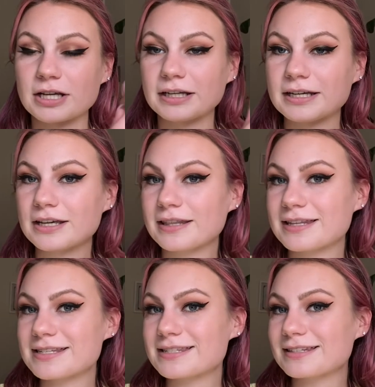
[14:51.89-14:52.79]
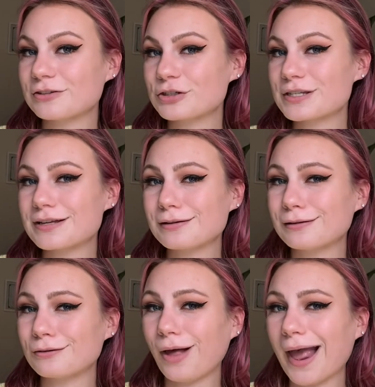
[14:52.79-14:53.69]
Like this looks like a
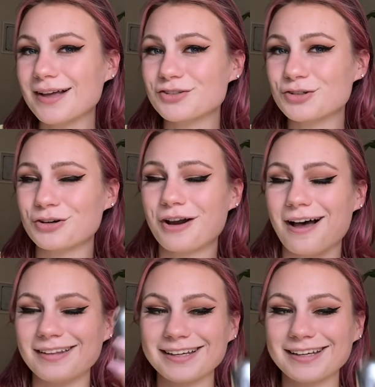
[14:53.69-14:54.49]
little astronaut.